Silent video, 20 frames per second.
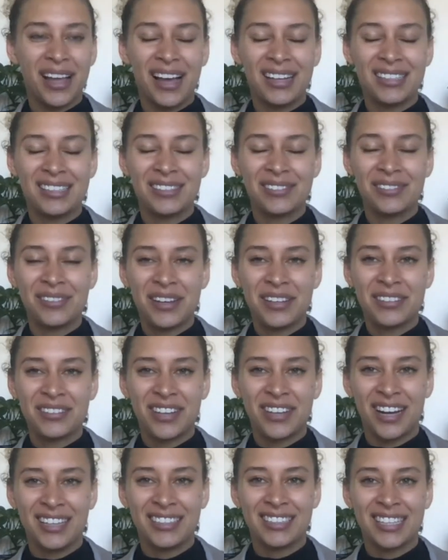as way of
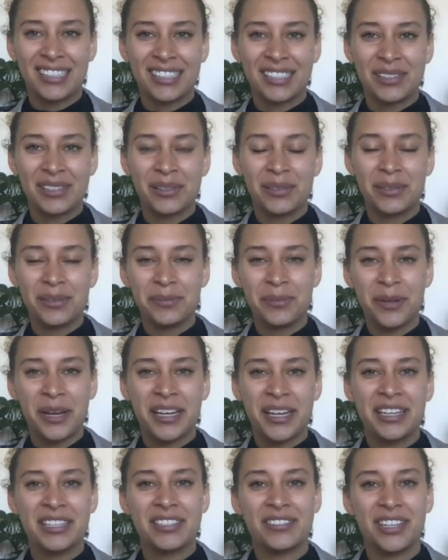context, so the
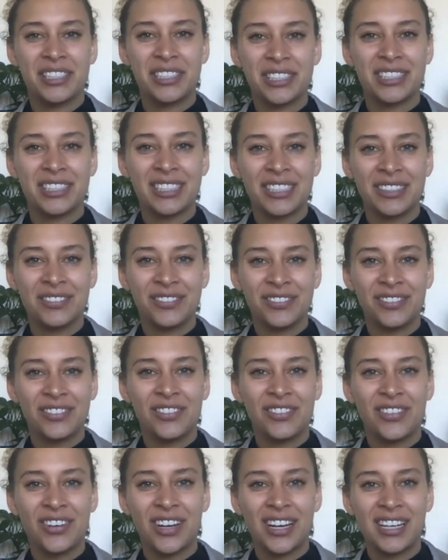Breaking into Venture group
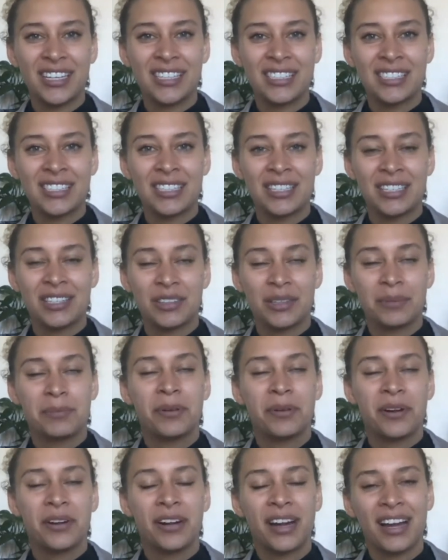was the
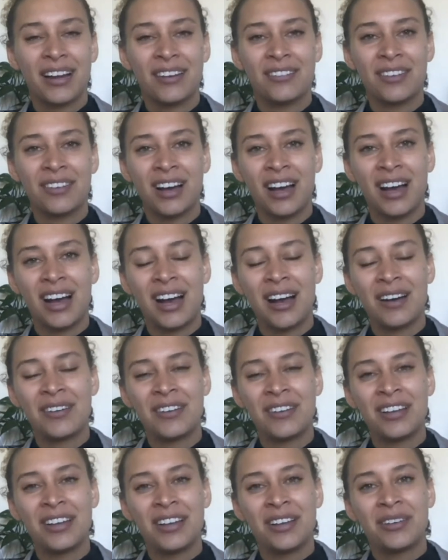program uh,
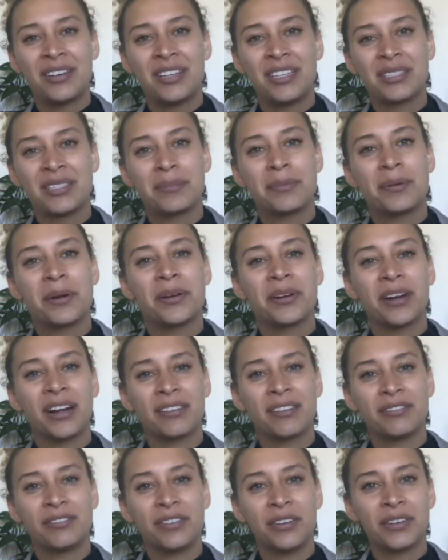is a
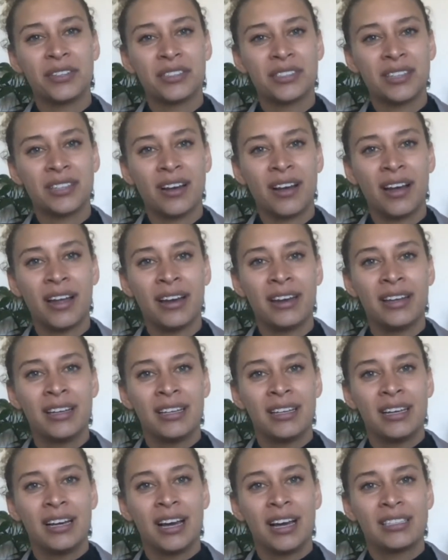program focused on
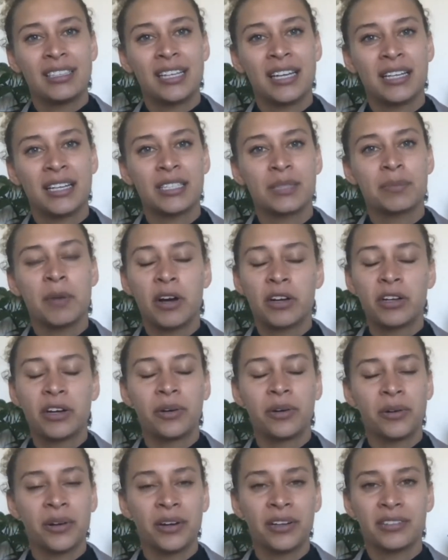uh, taking a small
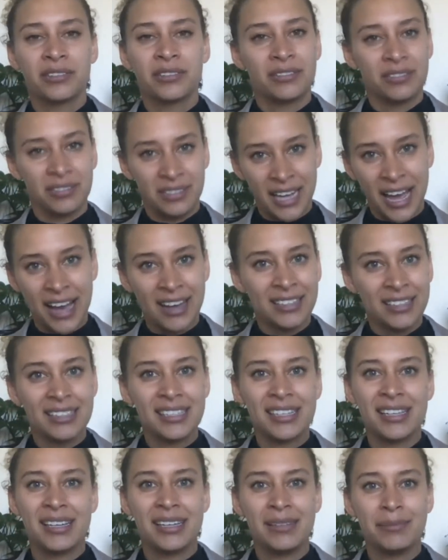cohort of
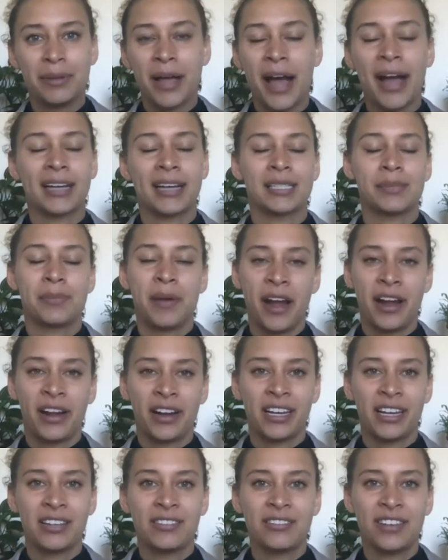talented Black
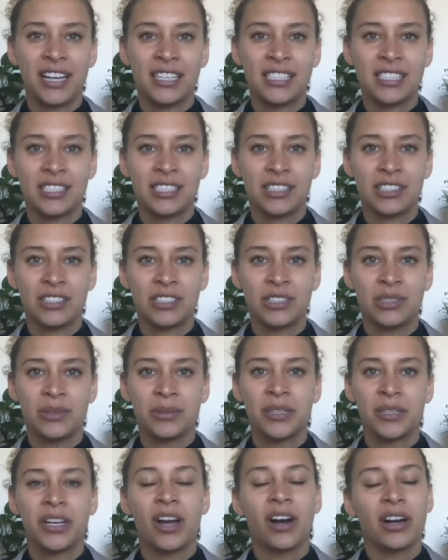aspiring investors who
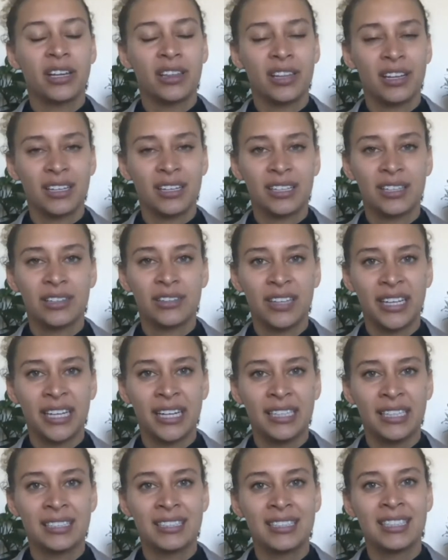are young in their
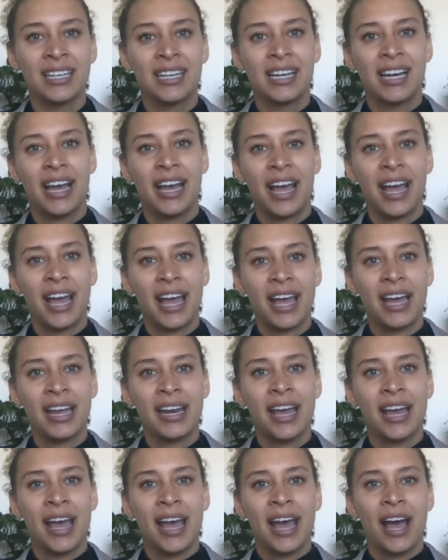careers
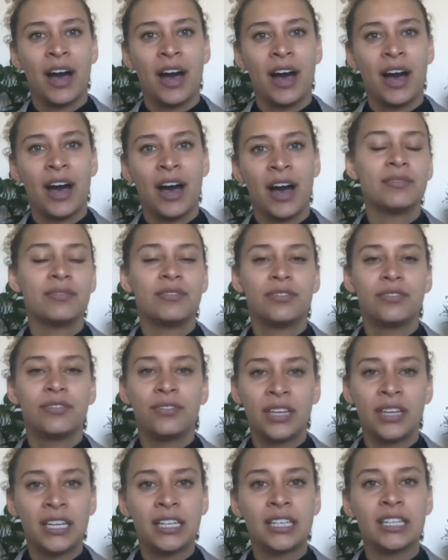and helping them
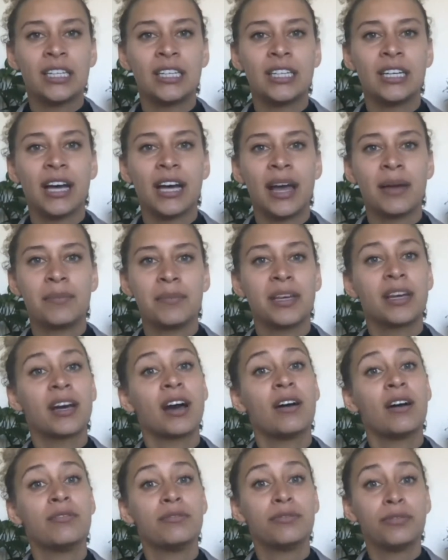feel and
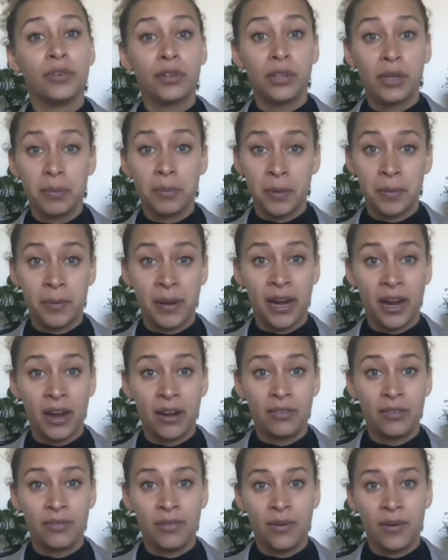become fully
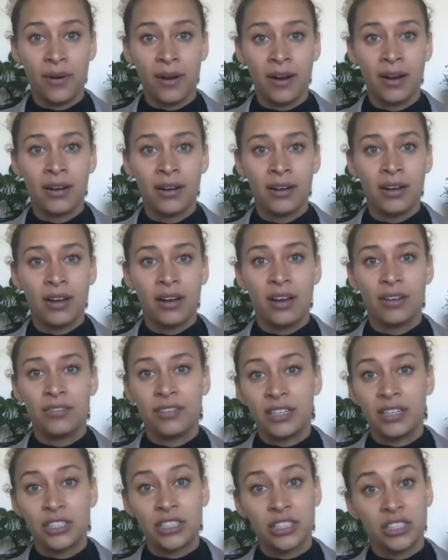prepared for a
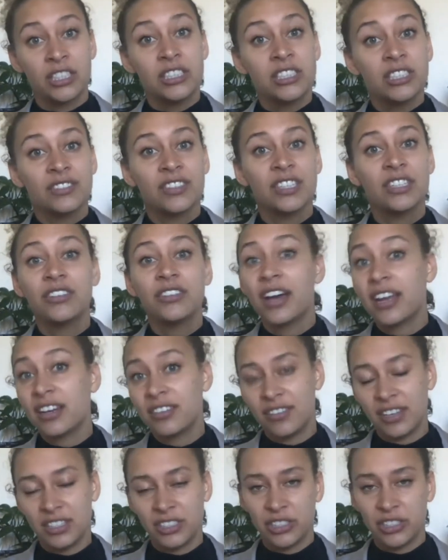venture interview and
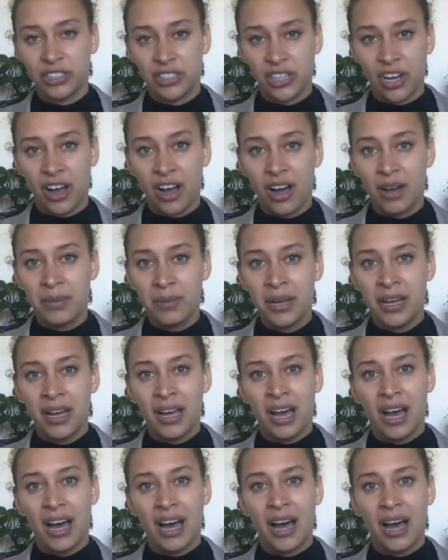a venture job,
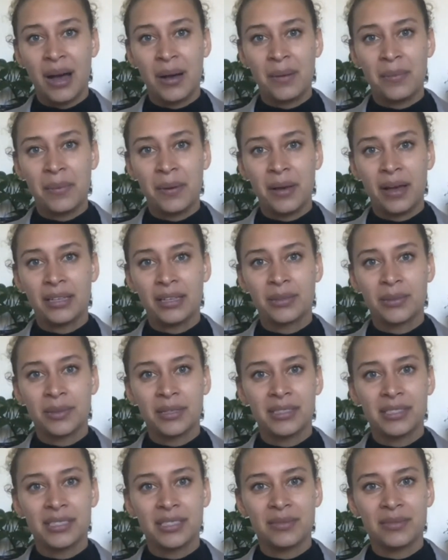um, as
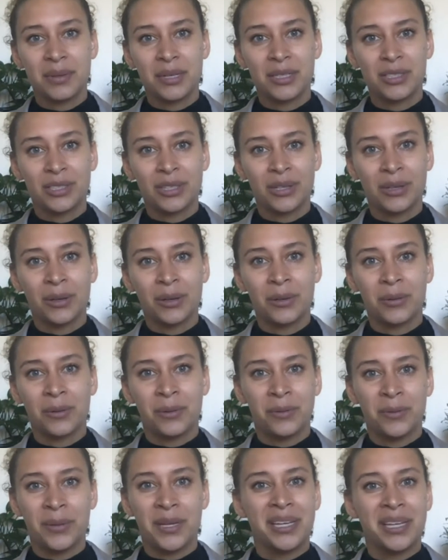well as to make sure
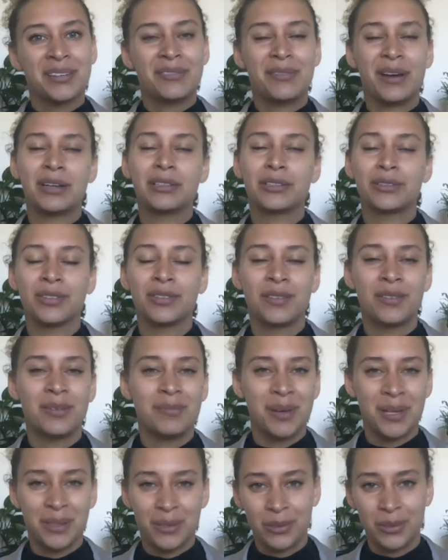we can vouch for them
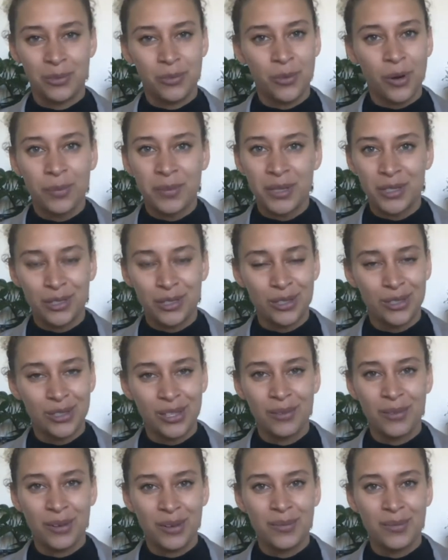and make those warm intros
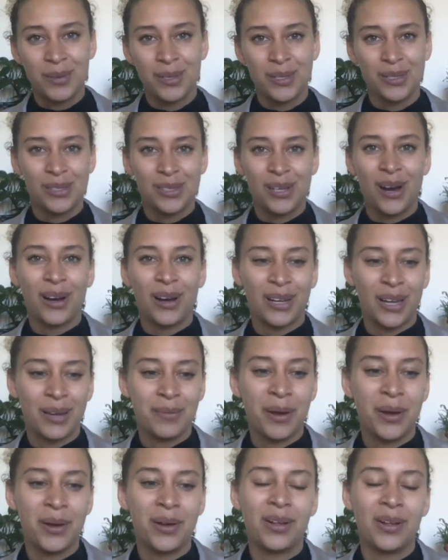that we've been talking
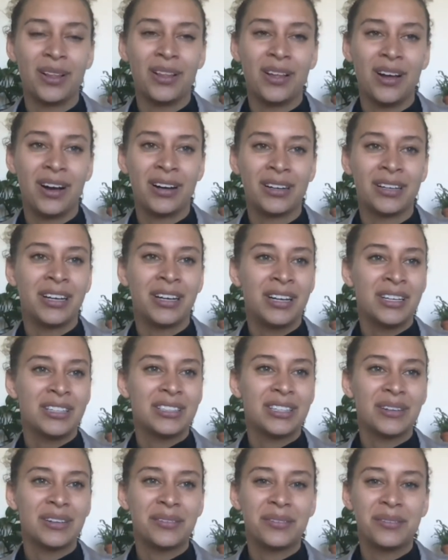about all along.
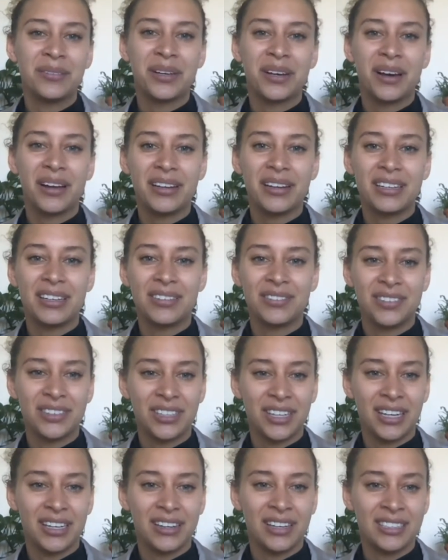So we got a couple
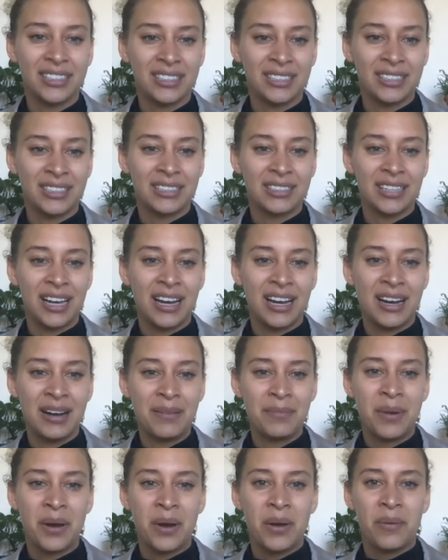great questions,
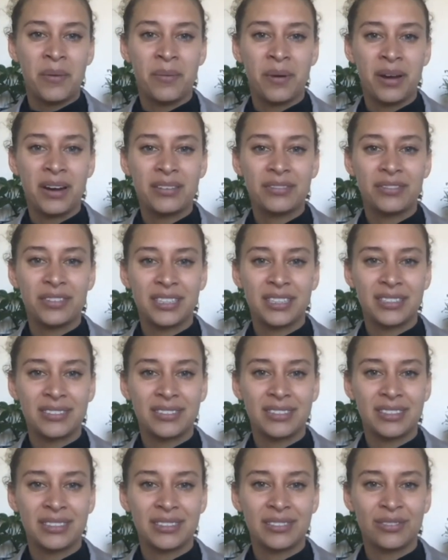um, one of which
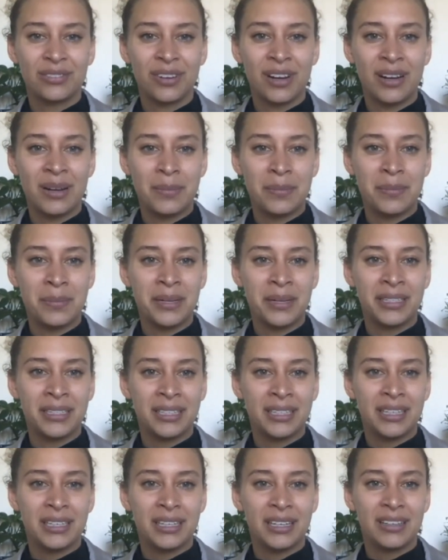was from
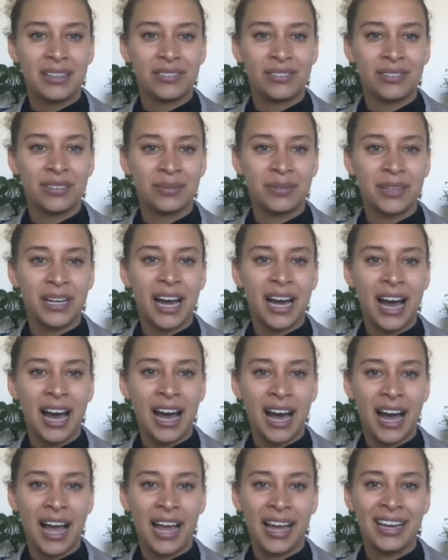from
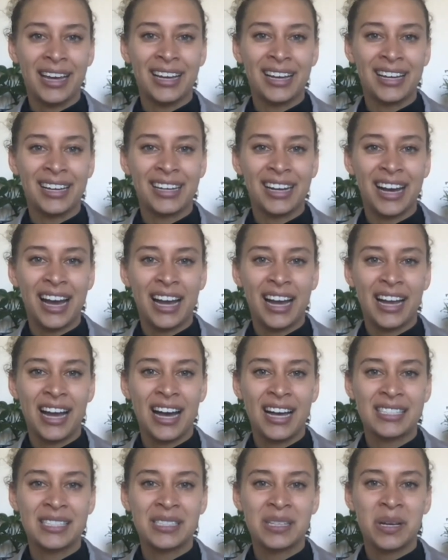Kai, and Kai
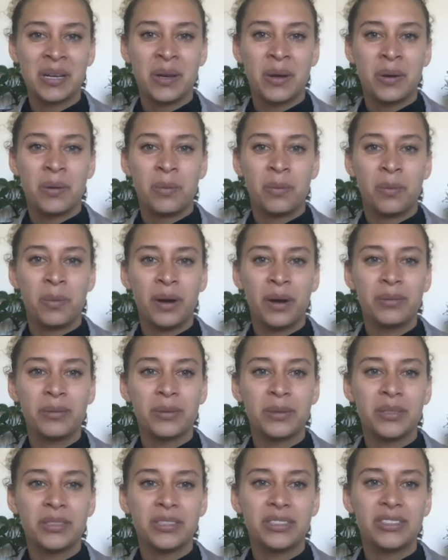asked, what
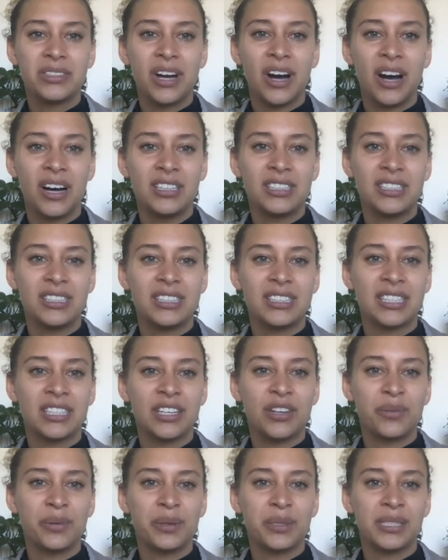role do colleges and
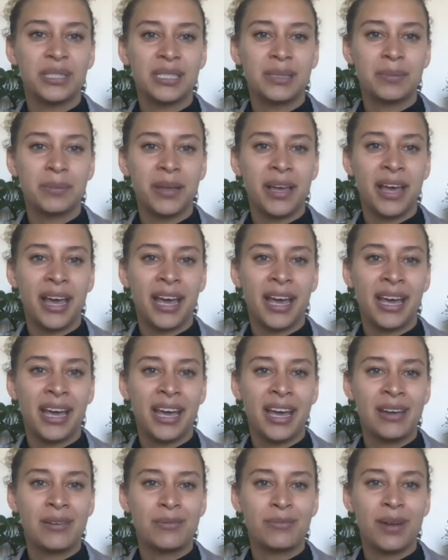universities play
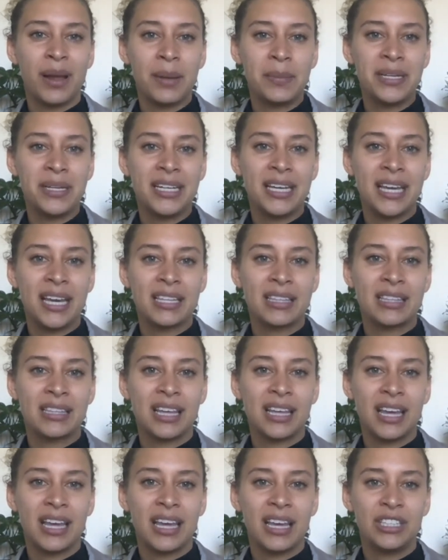in remedying
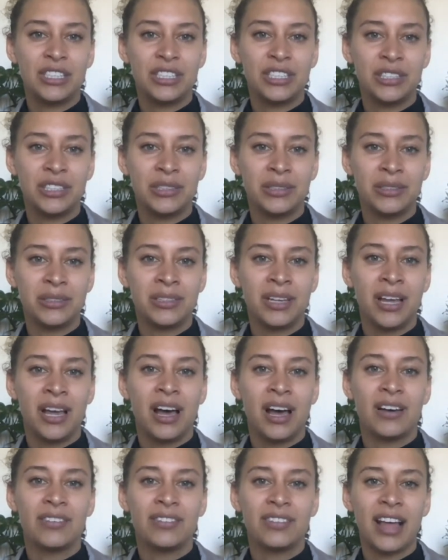the issue
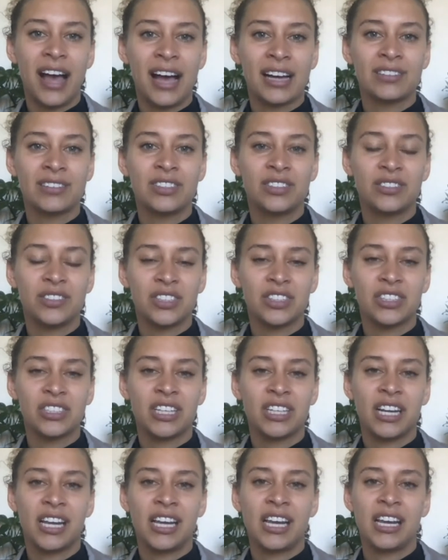of lack of
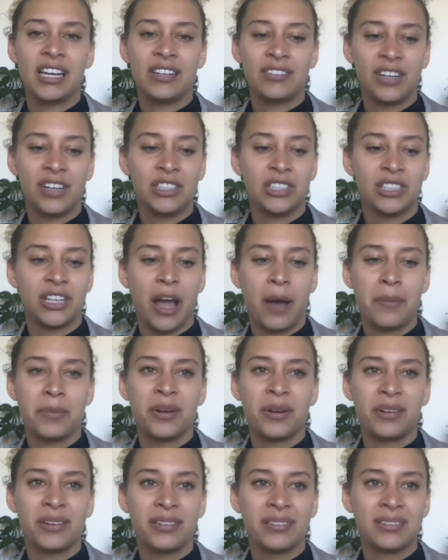diversity in venture
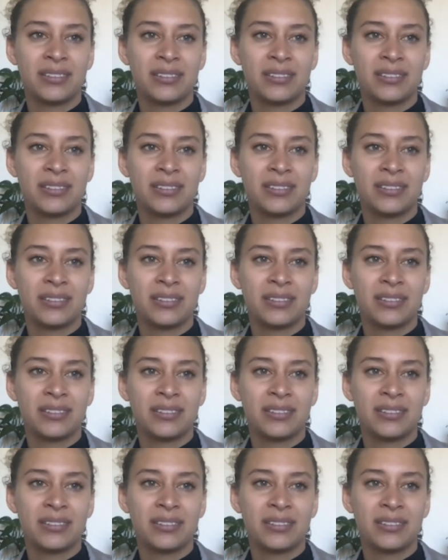capital?